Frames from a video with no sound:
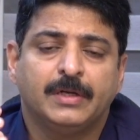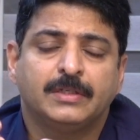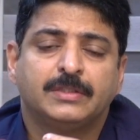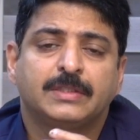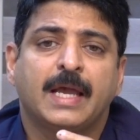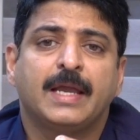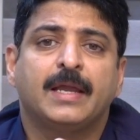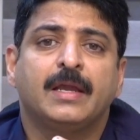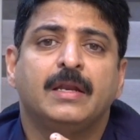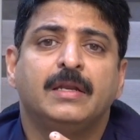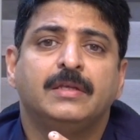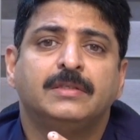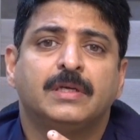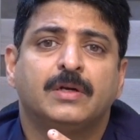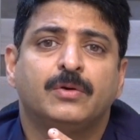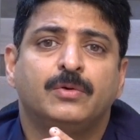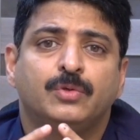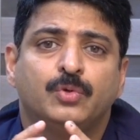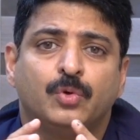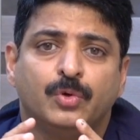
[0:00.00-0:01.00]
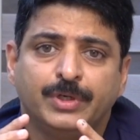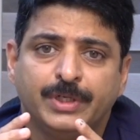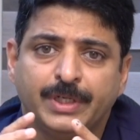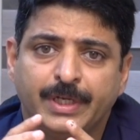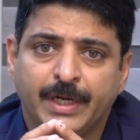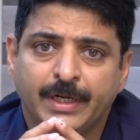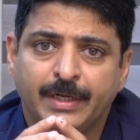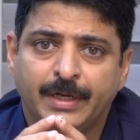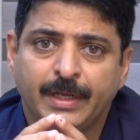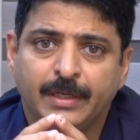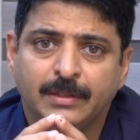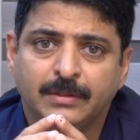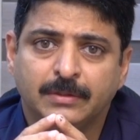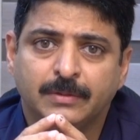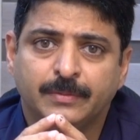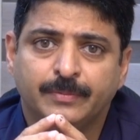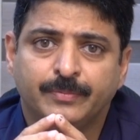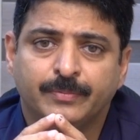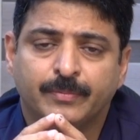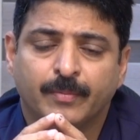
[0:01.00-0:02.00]
cycle is around 28
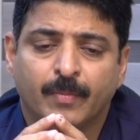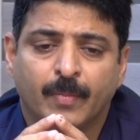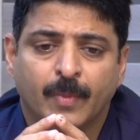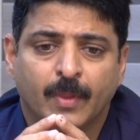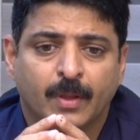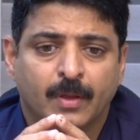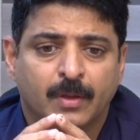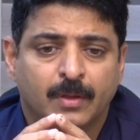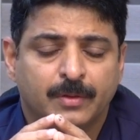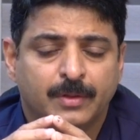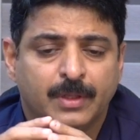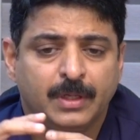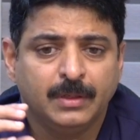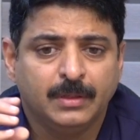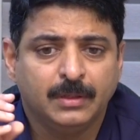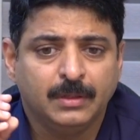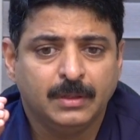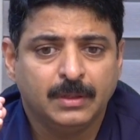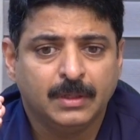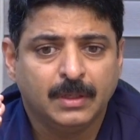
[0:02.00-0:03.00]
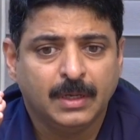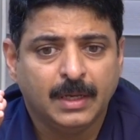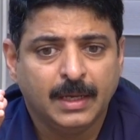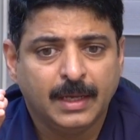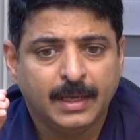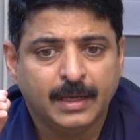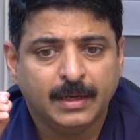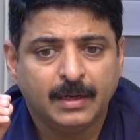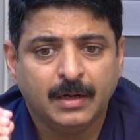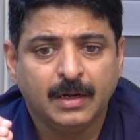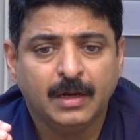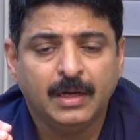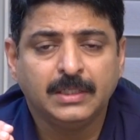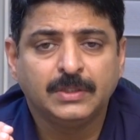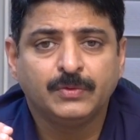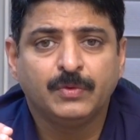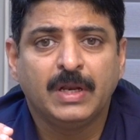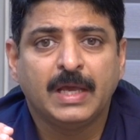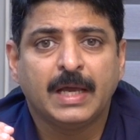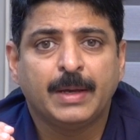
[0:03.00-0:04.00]
days, then egg
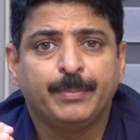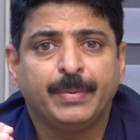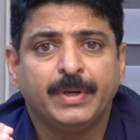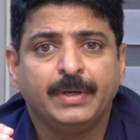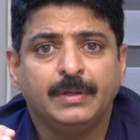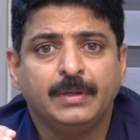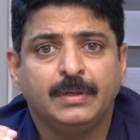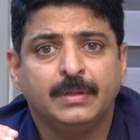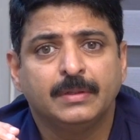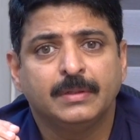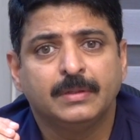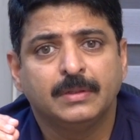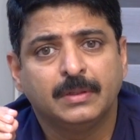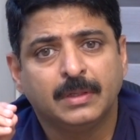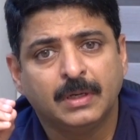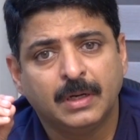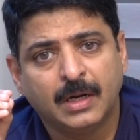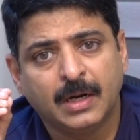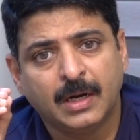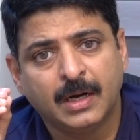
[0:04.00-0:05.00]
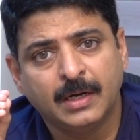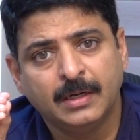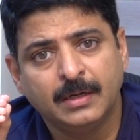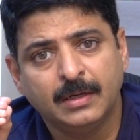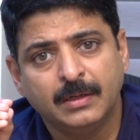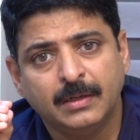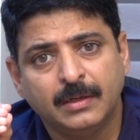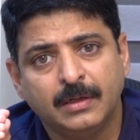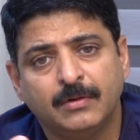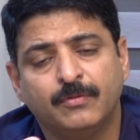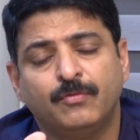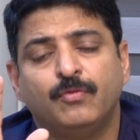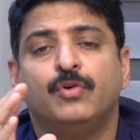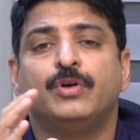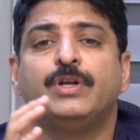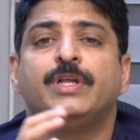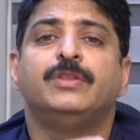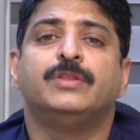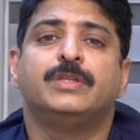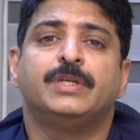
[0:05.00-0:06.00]
release will happen on
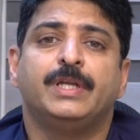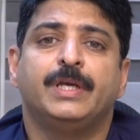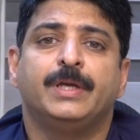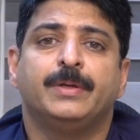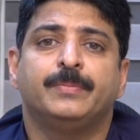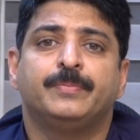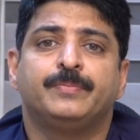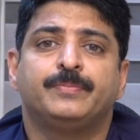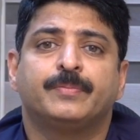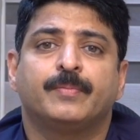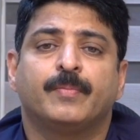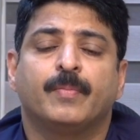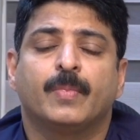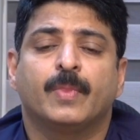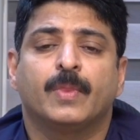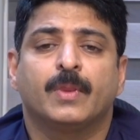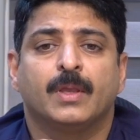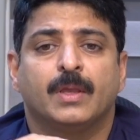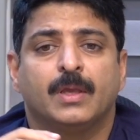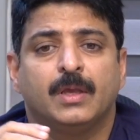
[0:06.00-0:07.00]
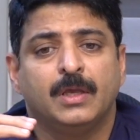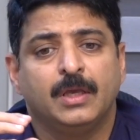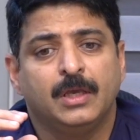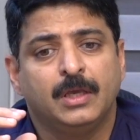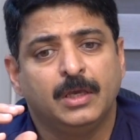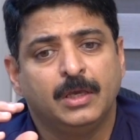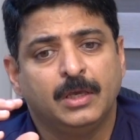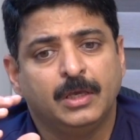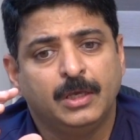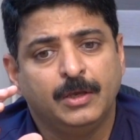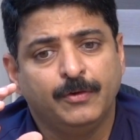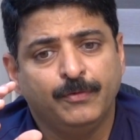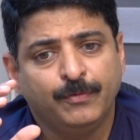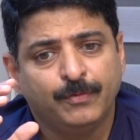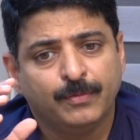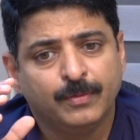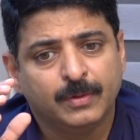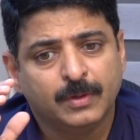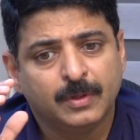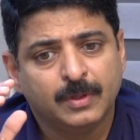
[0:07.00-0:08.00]
14th day.
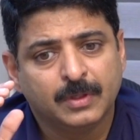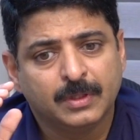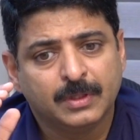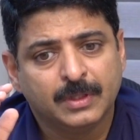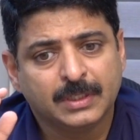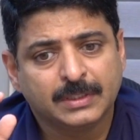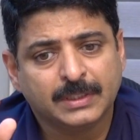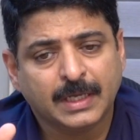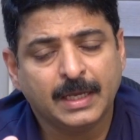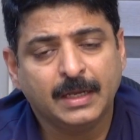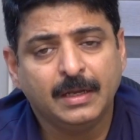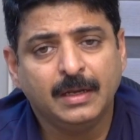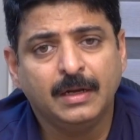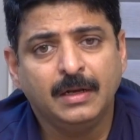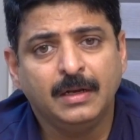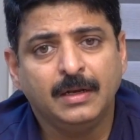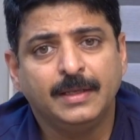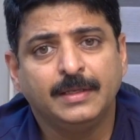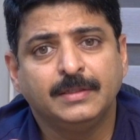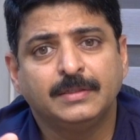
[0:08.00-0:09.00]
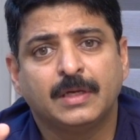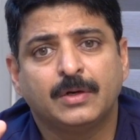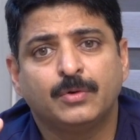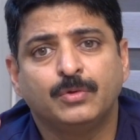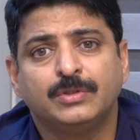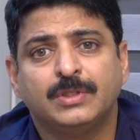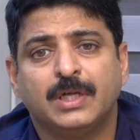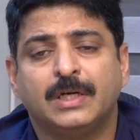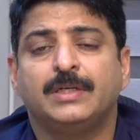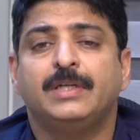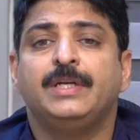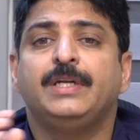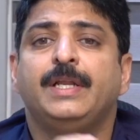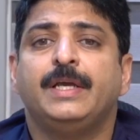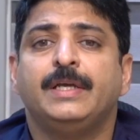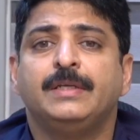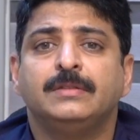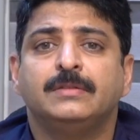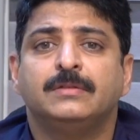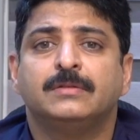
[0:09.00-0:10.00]
If the cycle is around 30
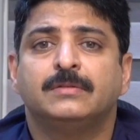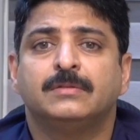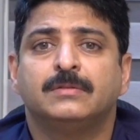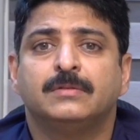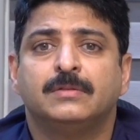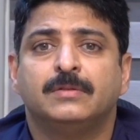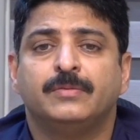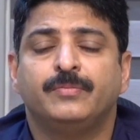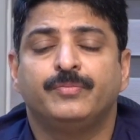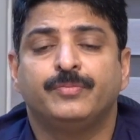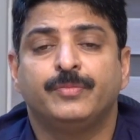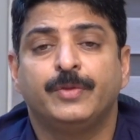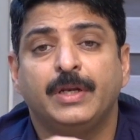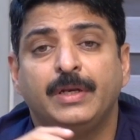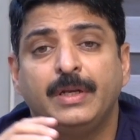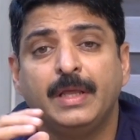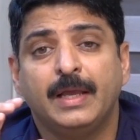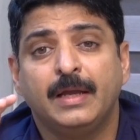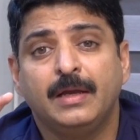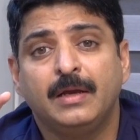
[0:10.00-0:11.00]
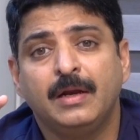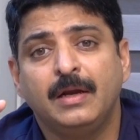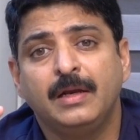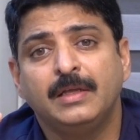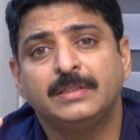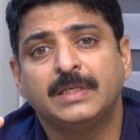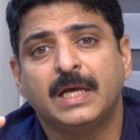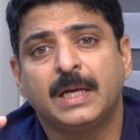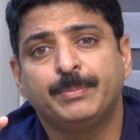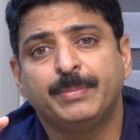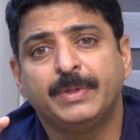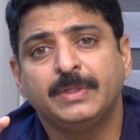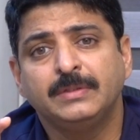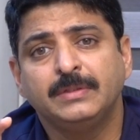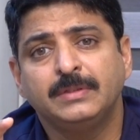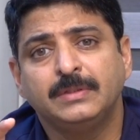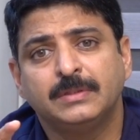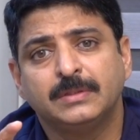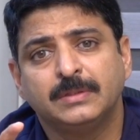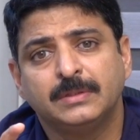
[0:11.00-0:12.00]
days, then egg release
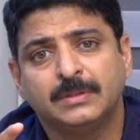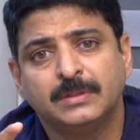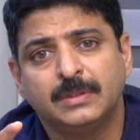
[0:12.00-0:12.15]
happens